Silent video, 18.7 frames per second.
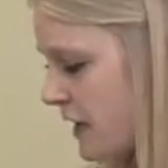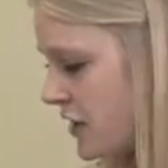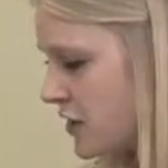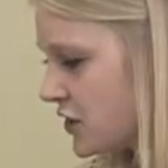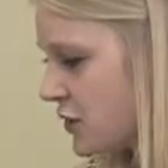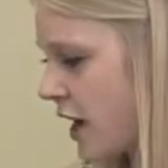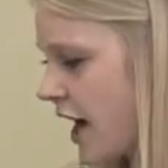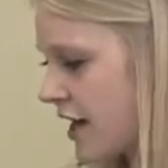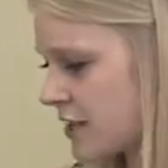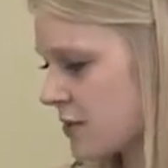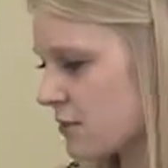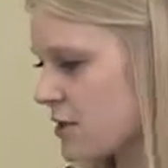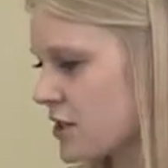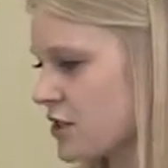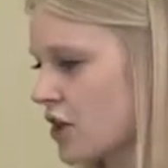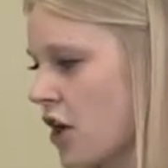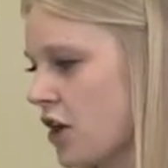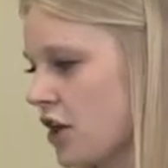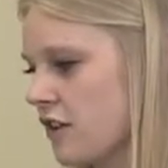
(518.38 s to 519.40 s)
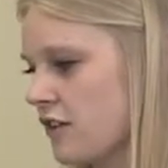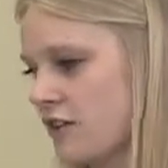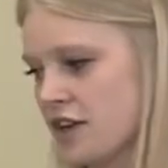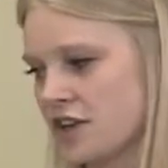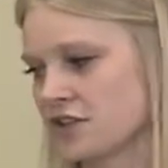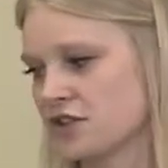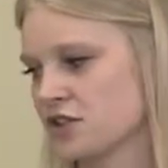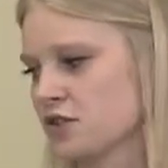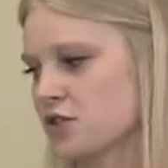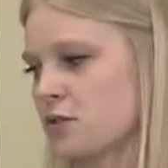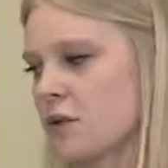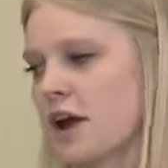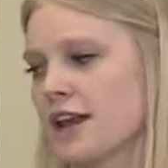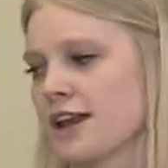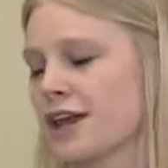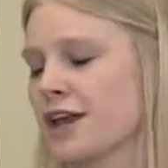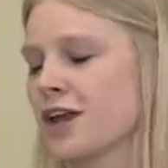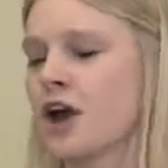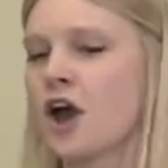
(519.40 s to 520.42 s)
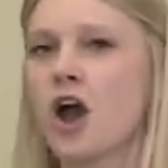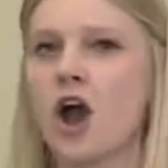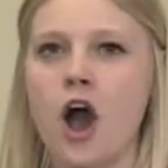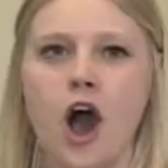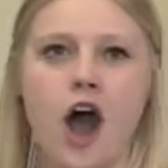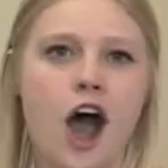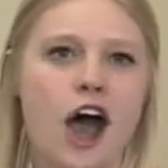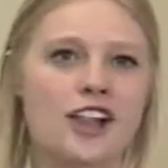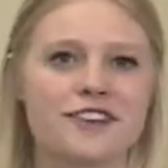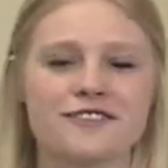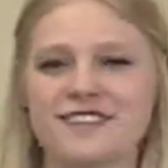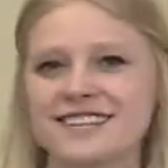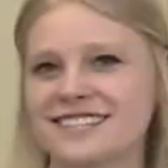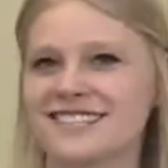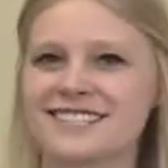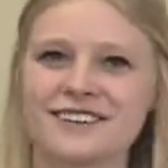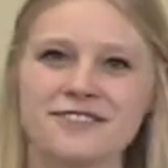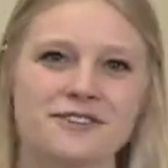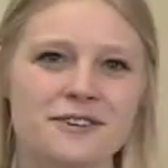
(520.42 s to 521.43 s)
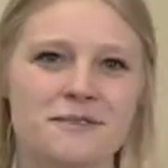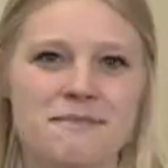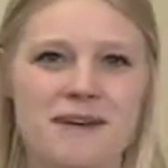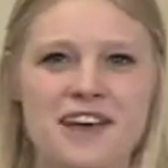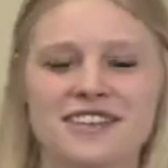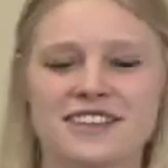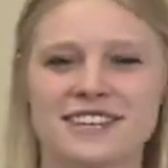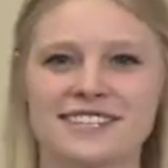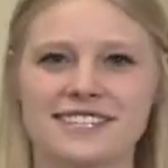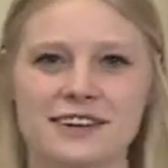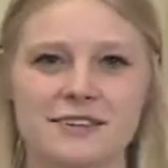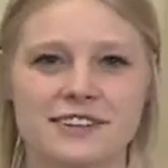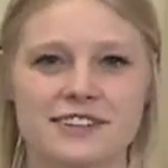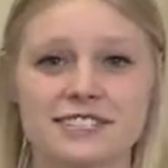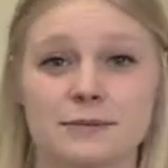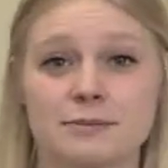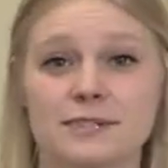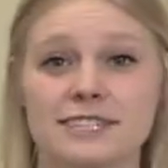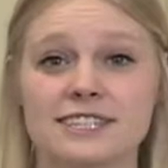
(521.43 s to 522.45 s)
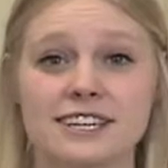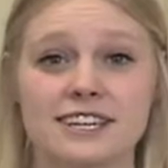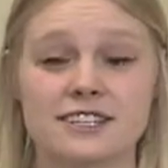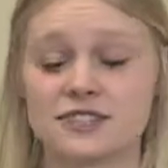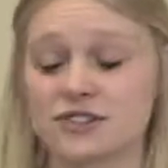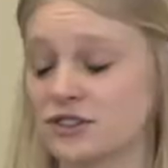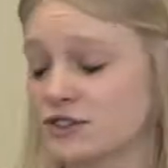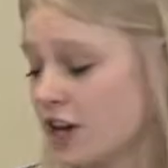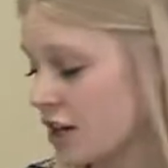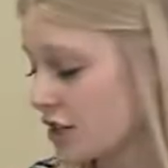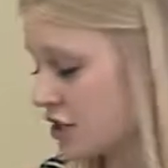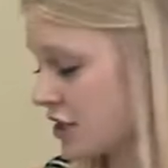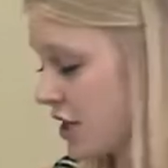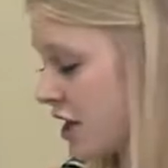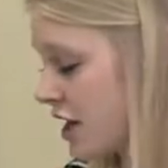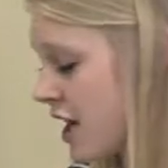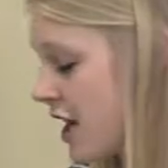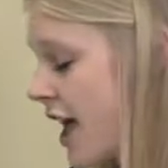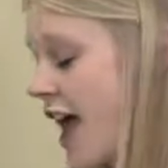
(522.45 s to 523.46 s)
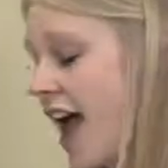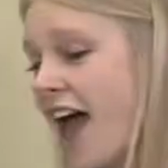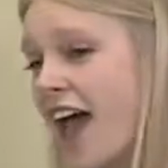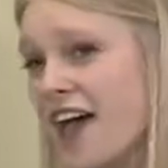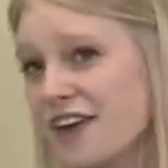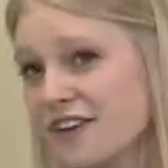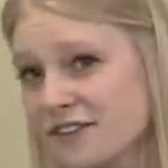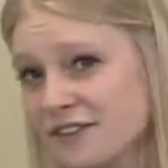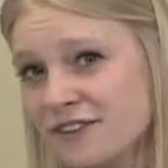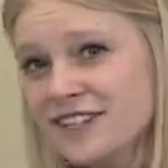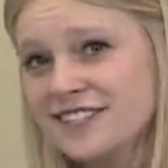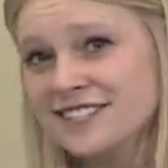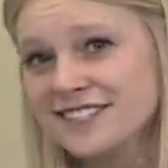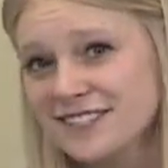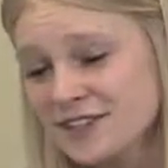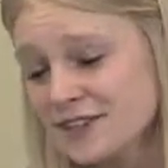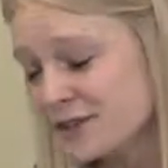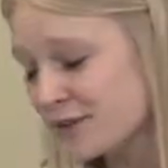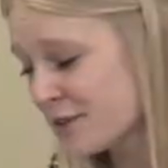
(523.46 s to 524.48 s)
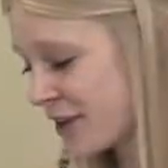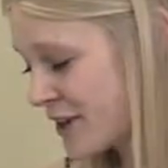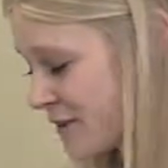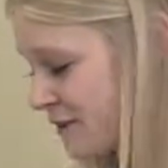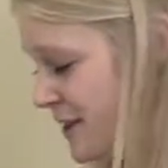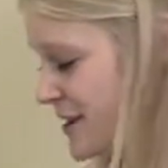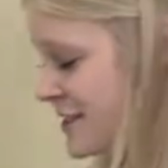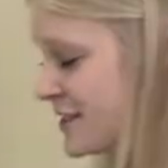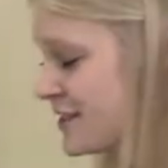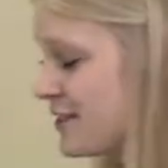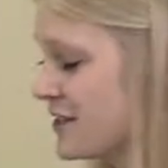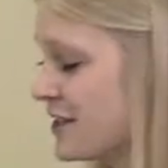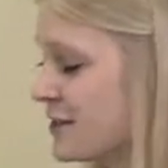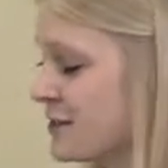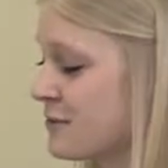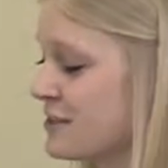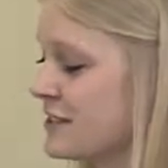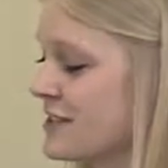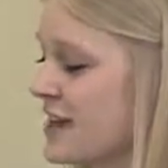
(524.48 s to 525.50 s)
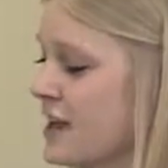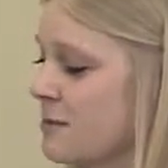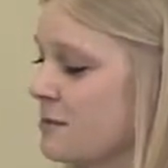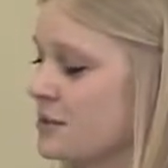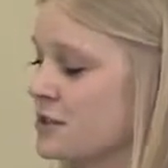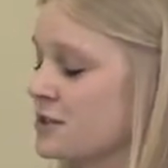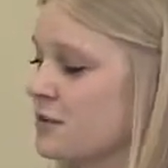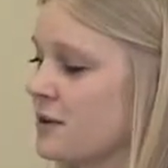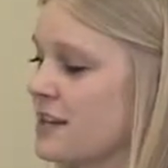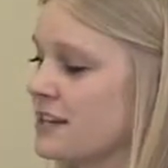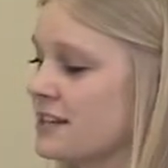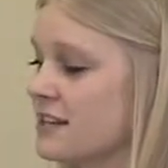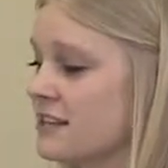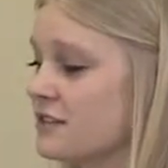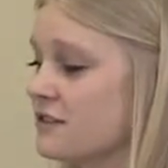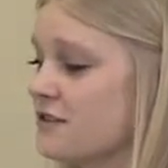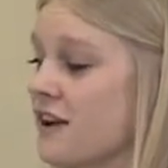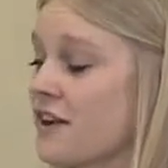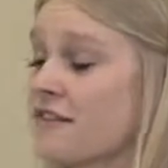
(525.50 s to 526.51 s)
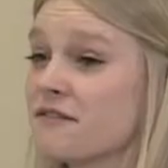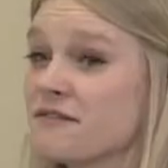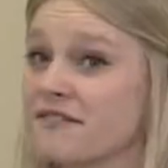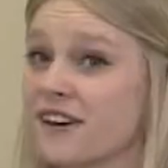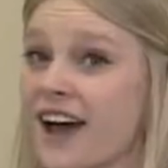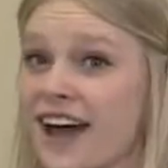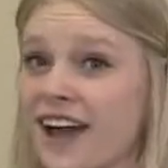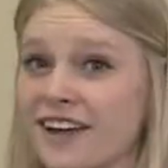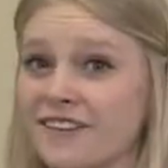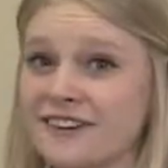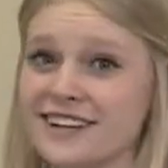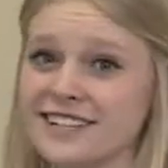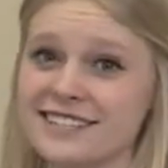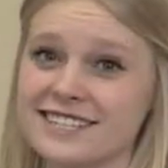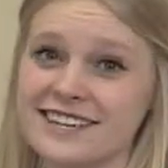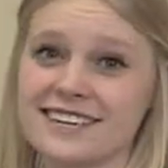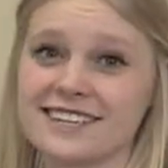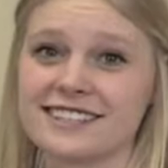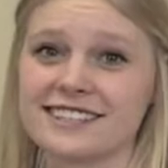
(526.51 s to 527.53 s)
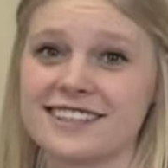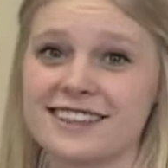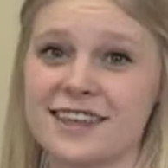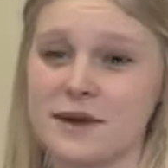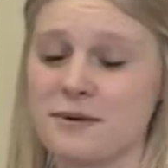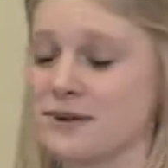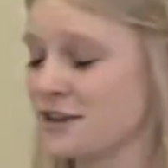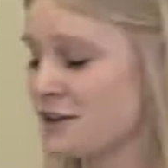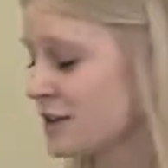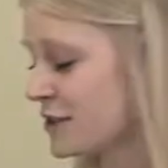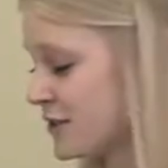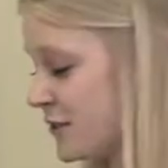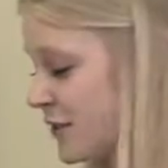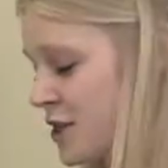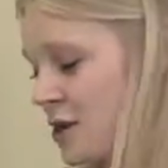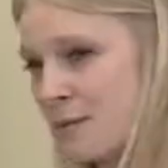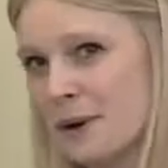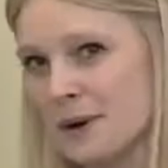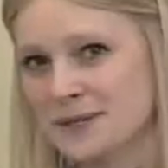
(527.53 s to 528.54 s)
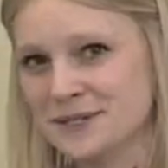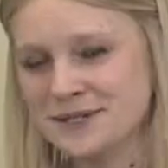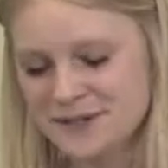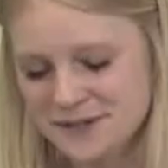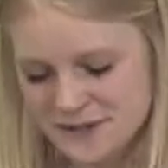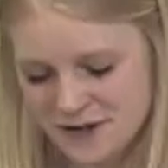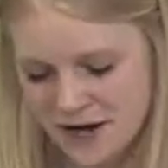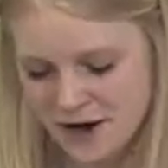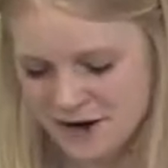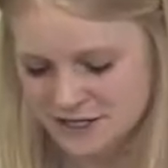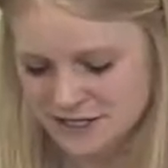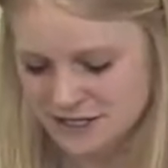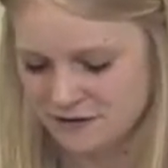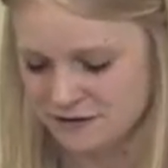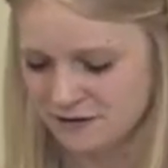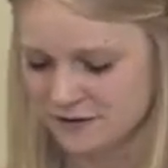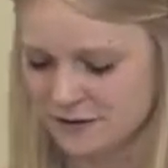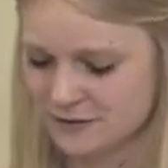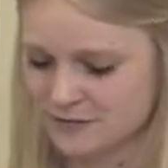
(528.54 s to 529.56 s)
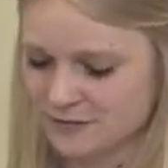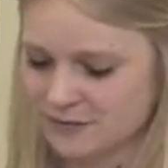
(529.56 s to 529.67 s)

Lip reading: So as a result of intertwining all of these different methods of explicit instruction, every single one of my students was able to identify 5 ideas that they would use for their personal narrative.